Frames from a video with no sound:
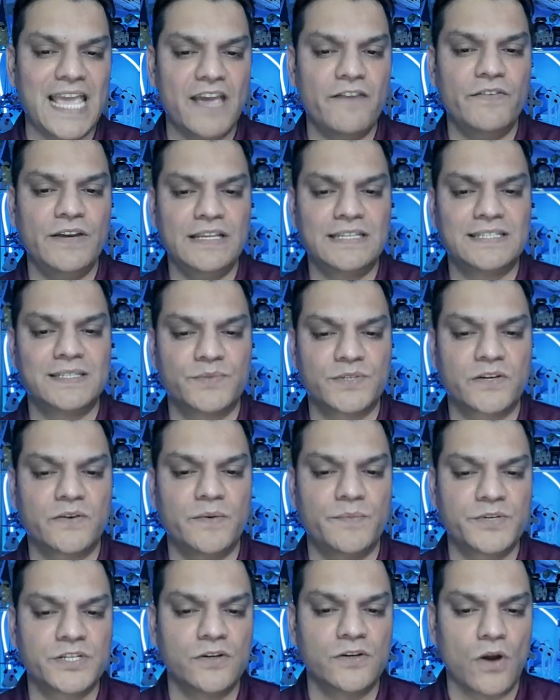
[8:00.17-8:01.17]
every
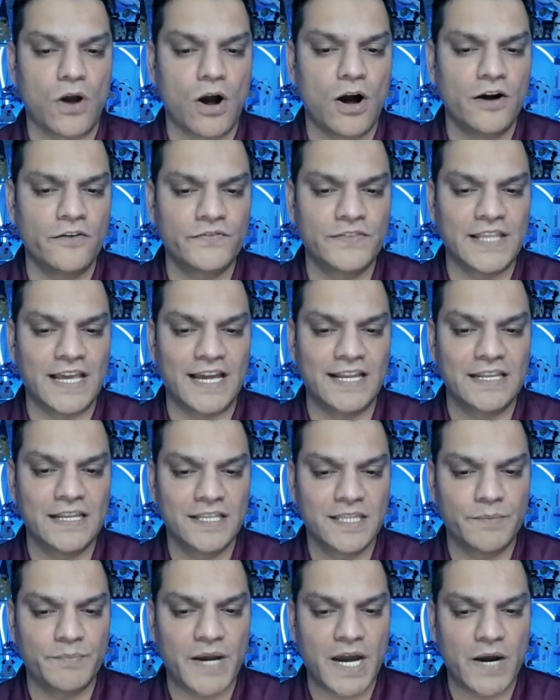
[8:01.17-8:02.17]
subscription of that,
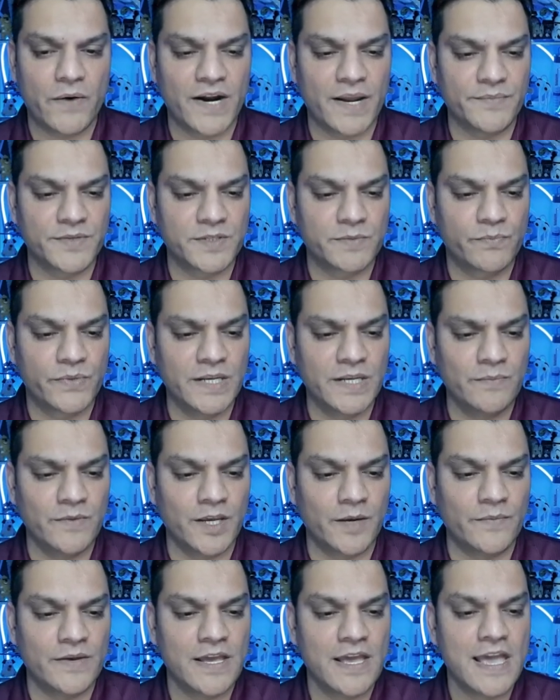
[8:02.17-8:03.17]
the Power Apps
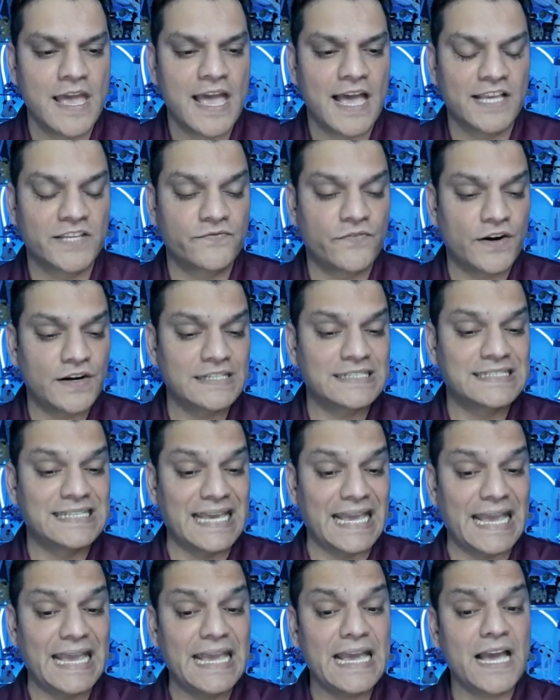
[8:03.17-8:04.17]
Premium, as far as the
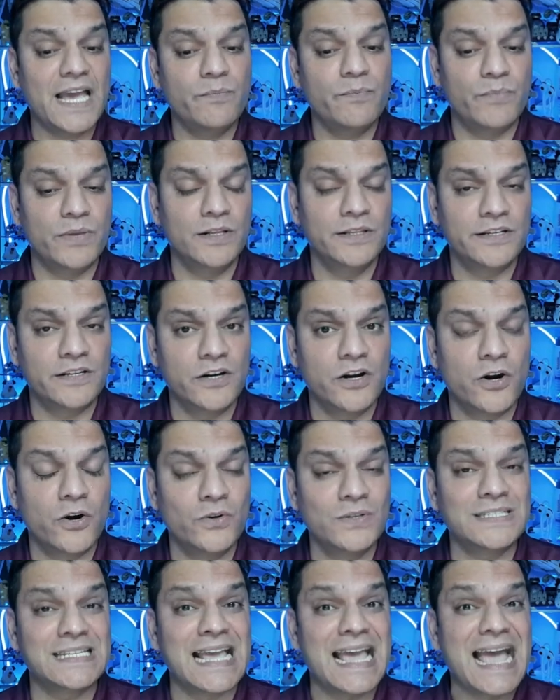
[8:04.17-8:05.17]
AI Builder
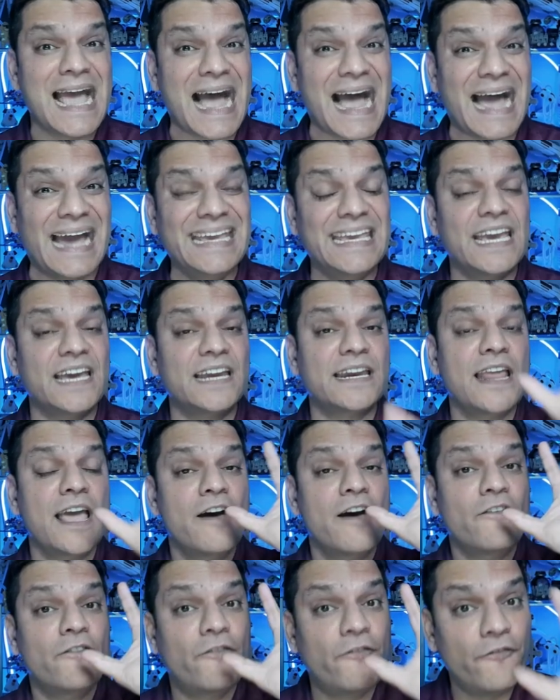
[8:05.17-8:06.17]
goes, I get
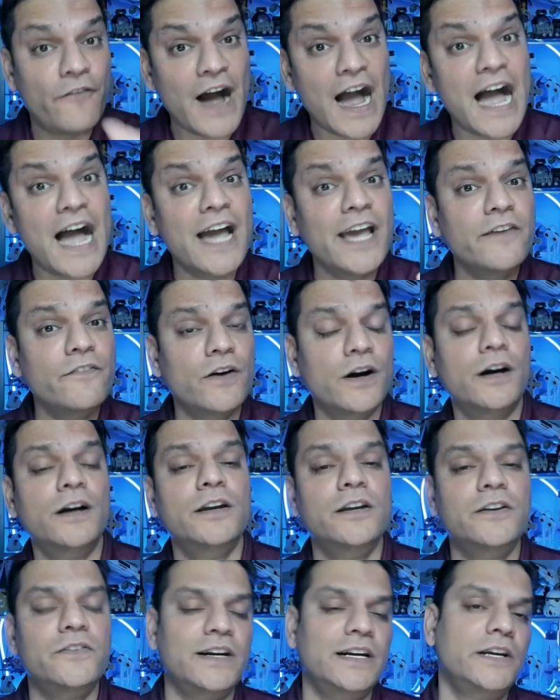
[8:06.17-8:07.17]

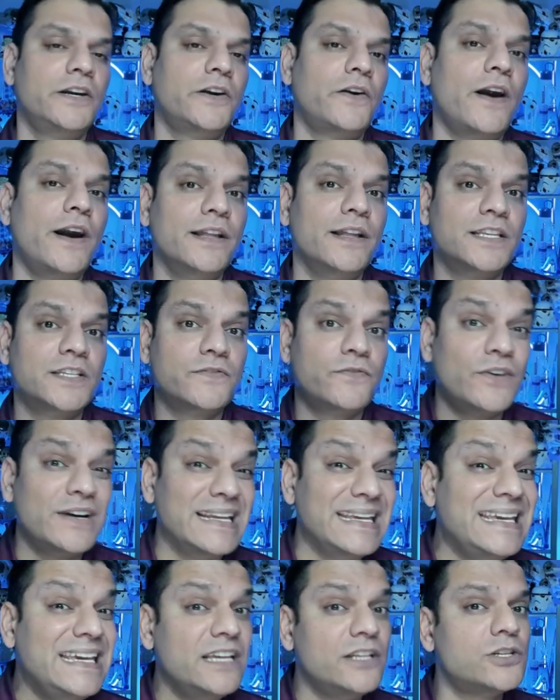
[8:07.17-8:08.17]
500 credits for
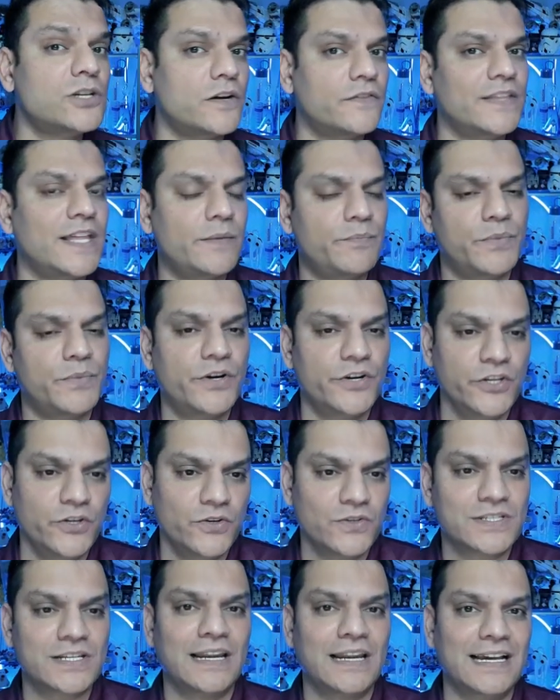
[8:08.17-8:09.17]
each of that per
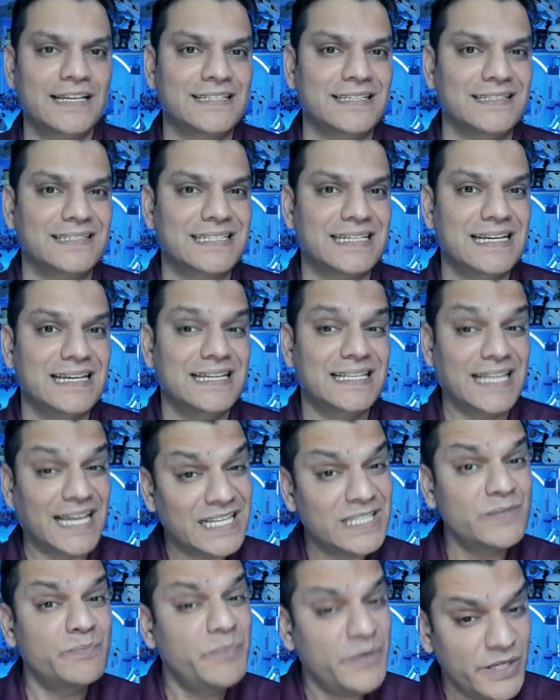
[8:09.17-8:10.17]
user license.
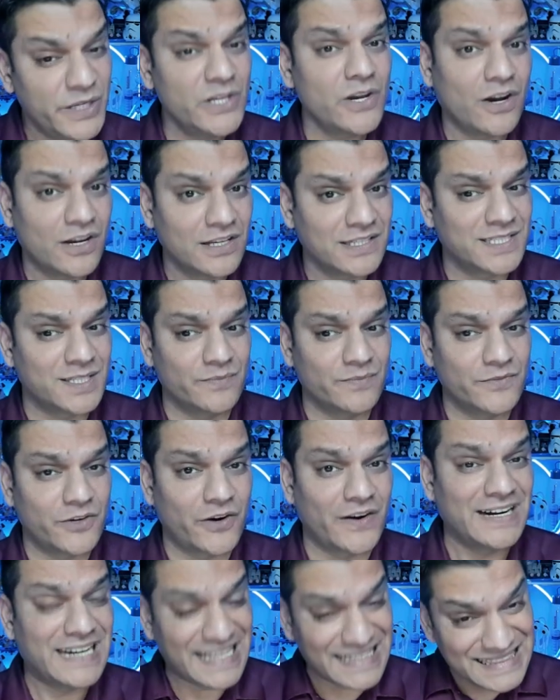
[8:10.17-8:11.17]
That's pretty awesome, all
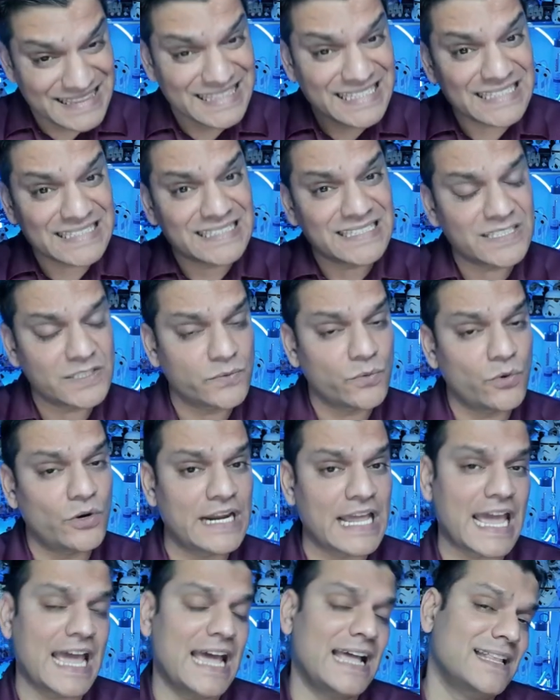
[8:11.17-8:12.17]
right? And this is
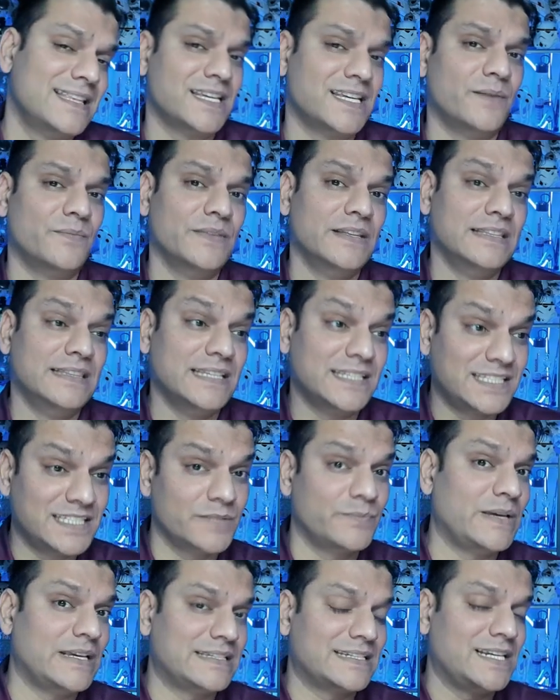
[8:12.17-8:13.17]
what adds up. This is
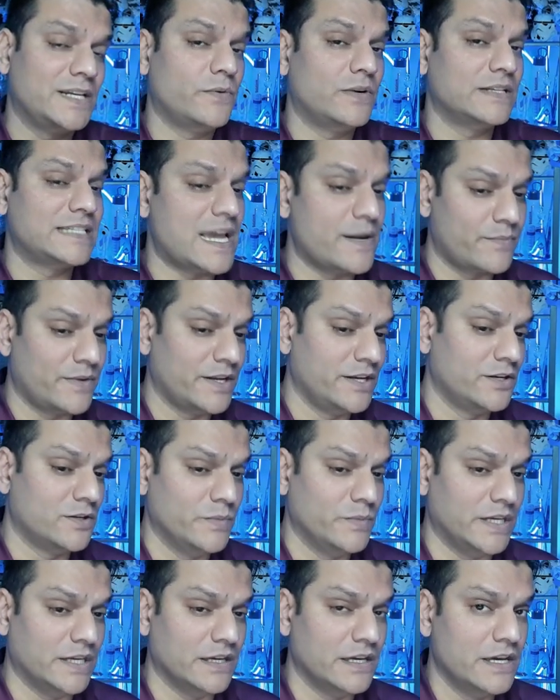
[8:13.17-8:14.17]
basically what's happening to
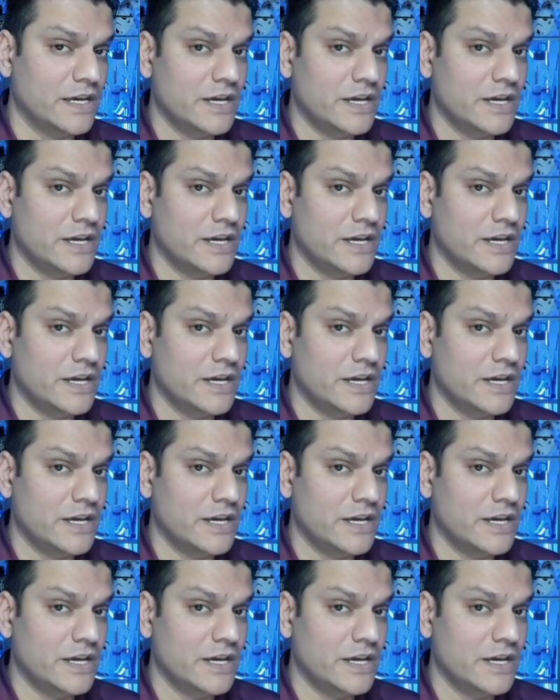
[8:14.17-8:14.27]
me.